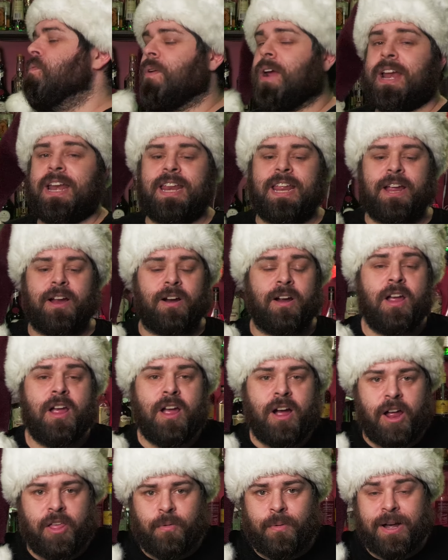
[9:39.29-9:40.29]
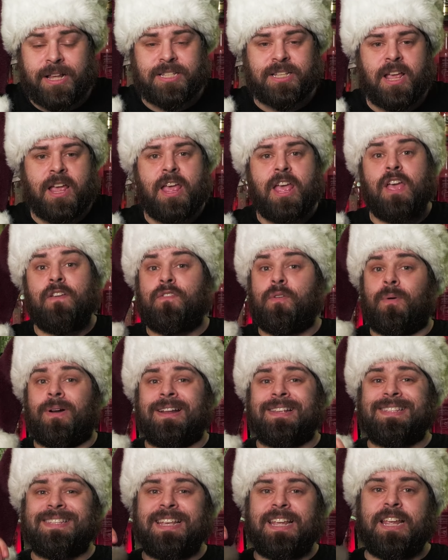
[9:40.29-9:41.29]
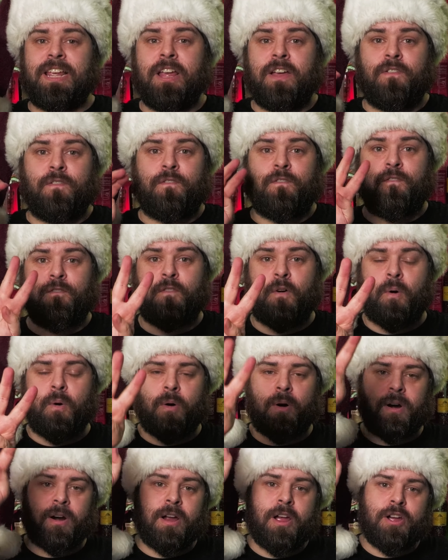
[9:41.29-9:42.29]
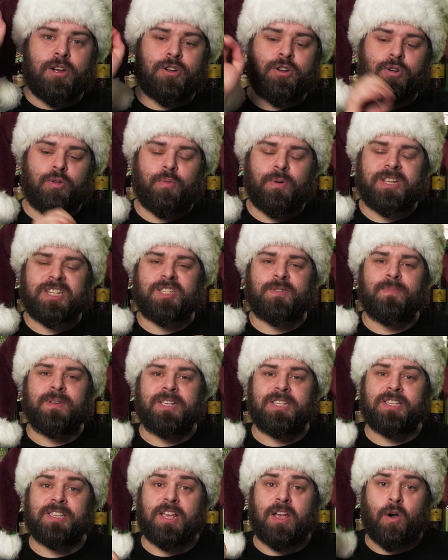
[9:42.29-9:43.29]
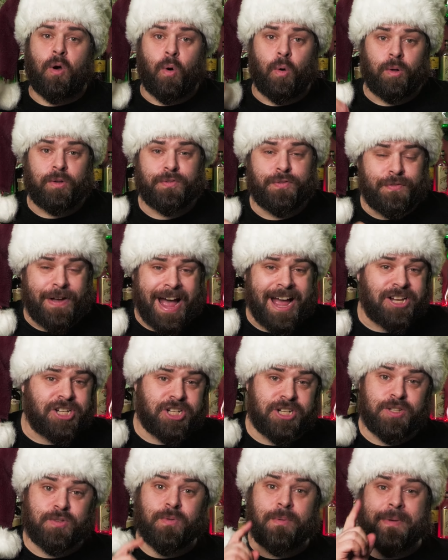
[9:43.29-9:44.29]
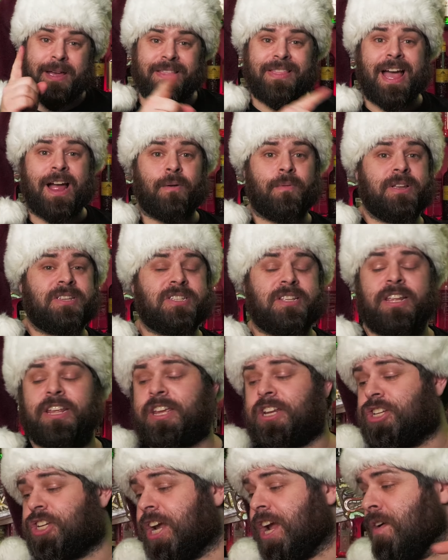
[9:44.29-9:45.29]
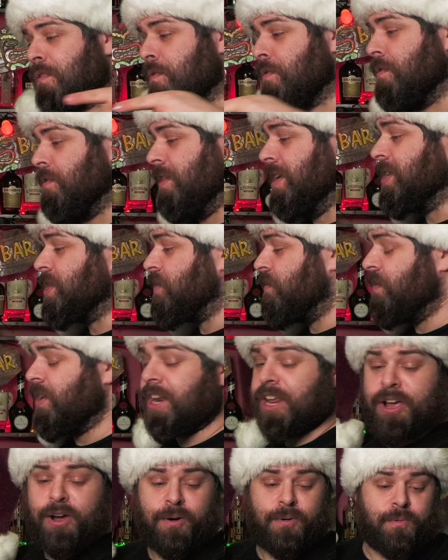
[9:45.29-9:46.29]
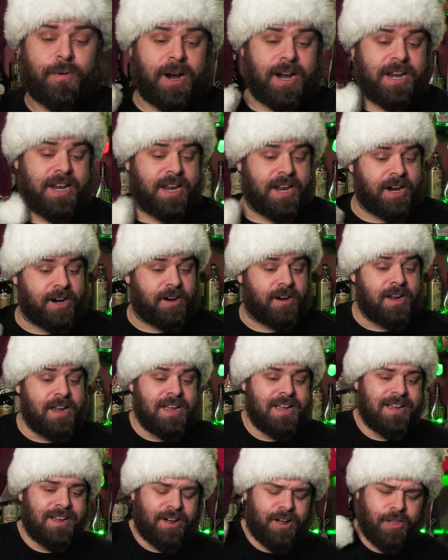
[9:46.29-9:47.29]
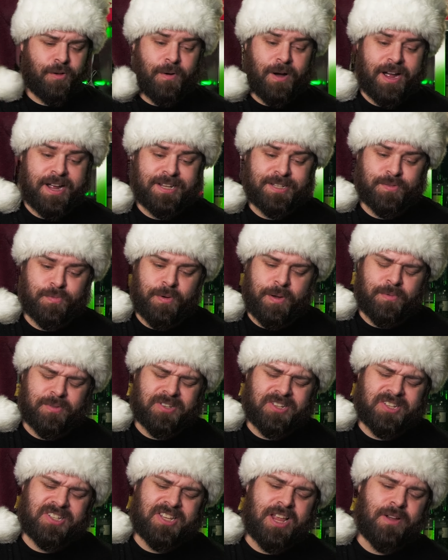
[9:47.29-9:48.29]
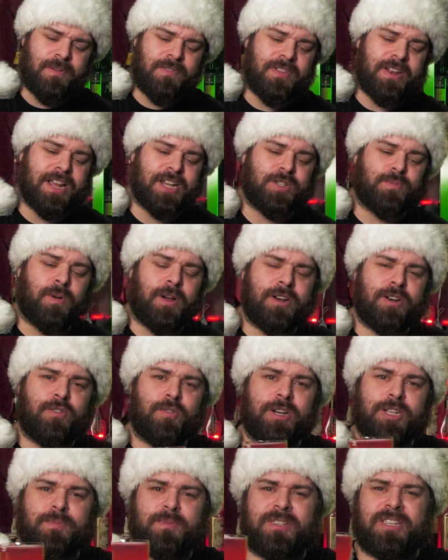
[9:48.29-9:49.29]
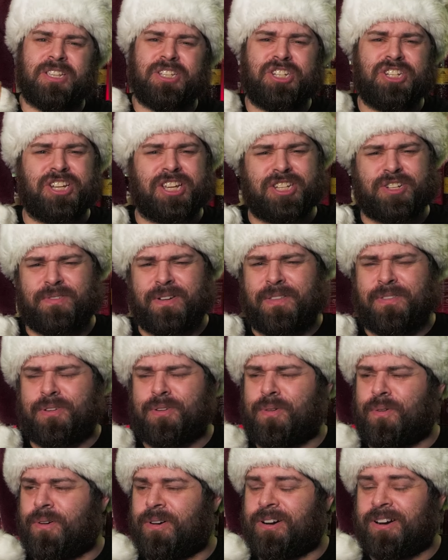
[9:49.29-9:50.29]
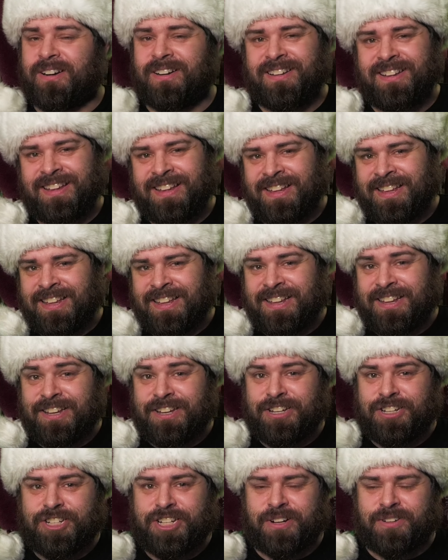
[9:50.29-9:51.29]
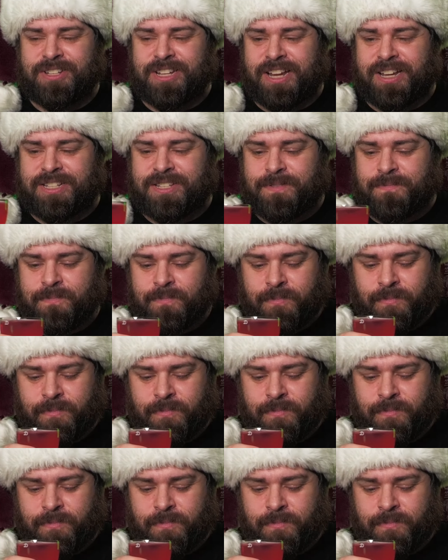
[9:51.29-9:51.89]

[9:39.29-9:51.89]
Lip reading: right here. Otherwise, if you want to see 4 Christmas old fashions, we made that recently. You can check out this video right here. Otherwise, we will see you in the next one. Christmas is just around the corner. Cheers, guys.